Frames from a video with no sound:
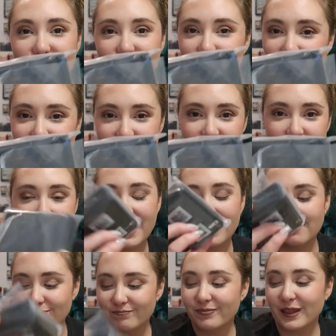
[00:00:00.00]
charging
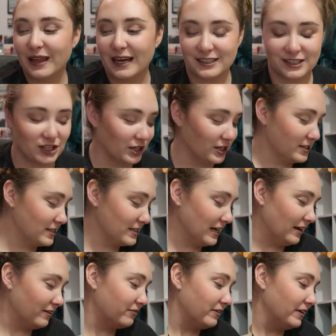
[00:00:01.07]
pack, less the good
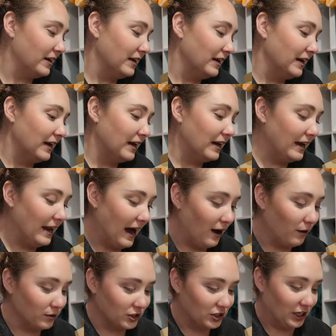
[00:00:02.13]
stuff.
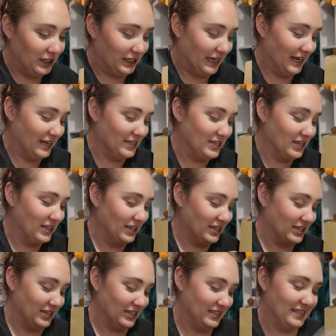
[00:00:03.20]
Now we're starting to get into
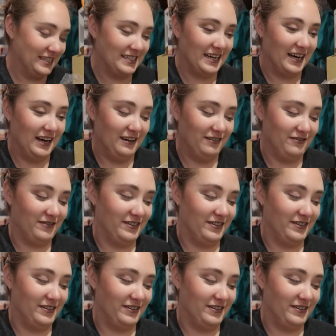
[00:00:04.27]
the good stuff.